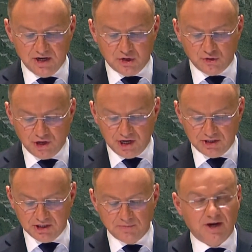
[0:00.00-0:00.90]

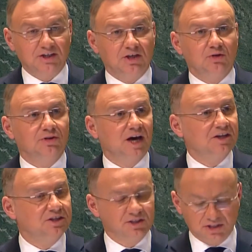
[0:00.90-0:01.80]
created by the
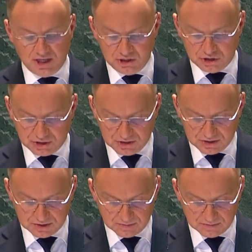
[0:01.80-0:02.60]
United Nations.